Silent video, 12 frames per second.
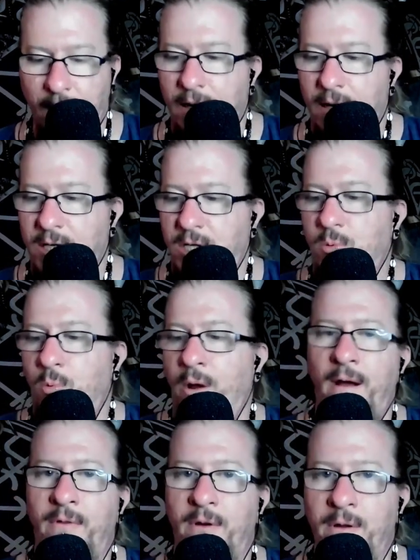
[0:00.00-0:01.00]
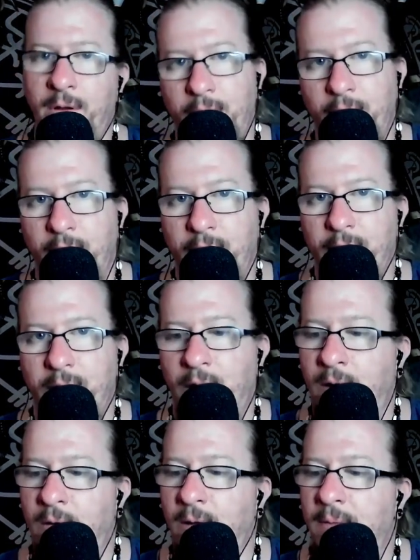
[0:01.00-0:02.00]
it's just whatever, you
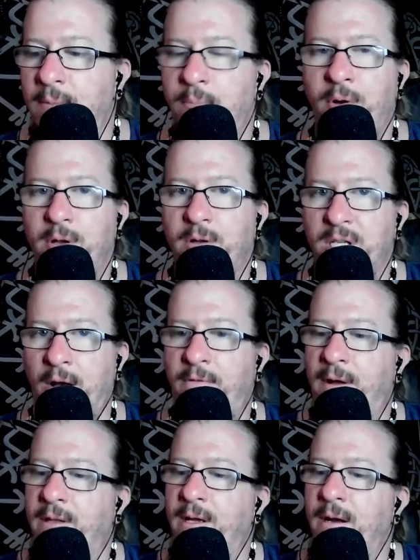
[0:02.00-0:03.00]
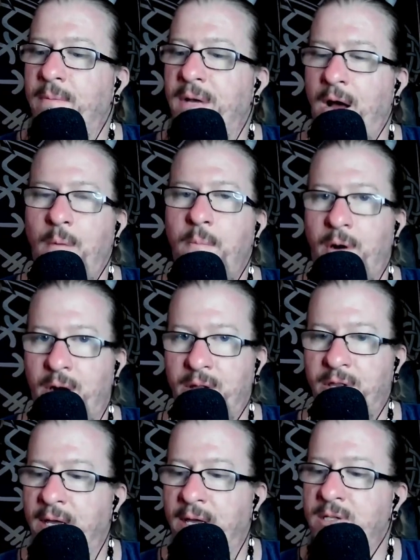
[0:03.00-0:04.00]
know. Like, man, put yourself out there, become part of
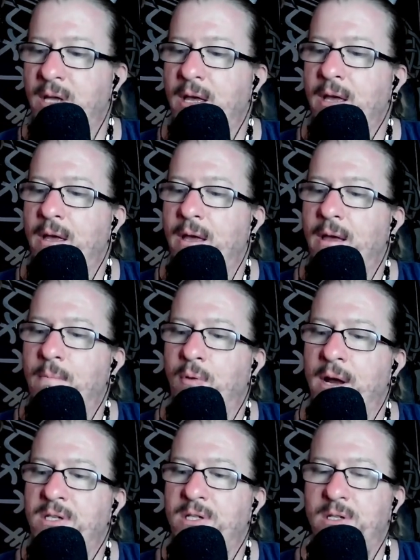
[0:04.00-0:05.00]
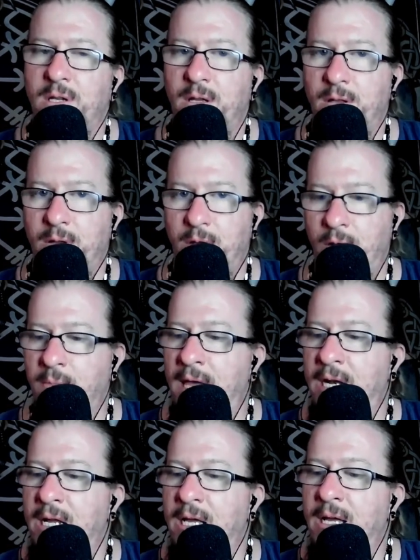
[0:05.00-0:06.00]
things. Embrace
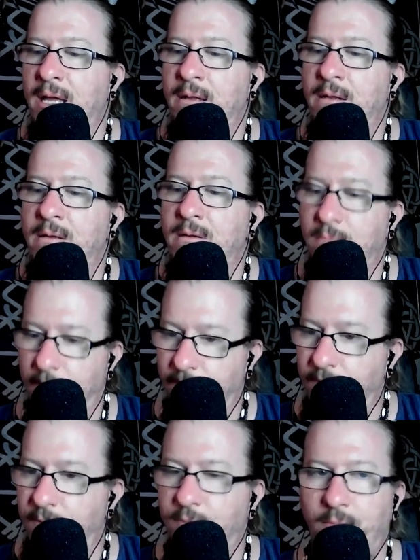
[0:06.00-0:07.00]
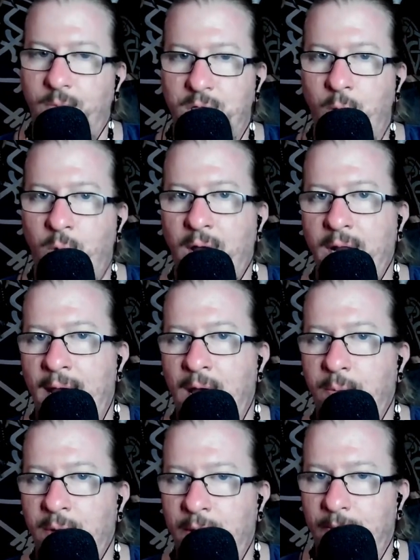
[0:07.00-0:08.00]
humanity and see what can
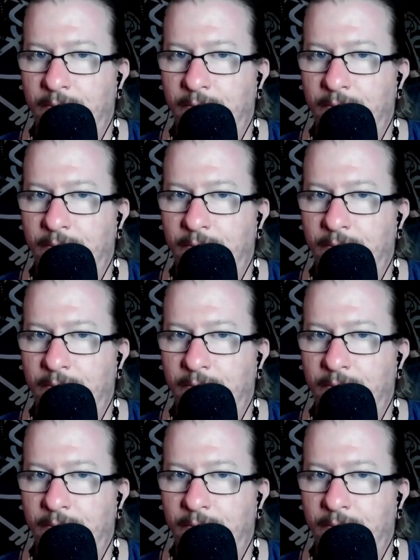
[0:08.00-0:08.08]
happen.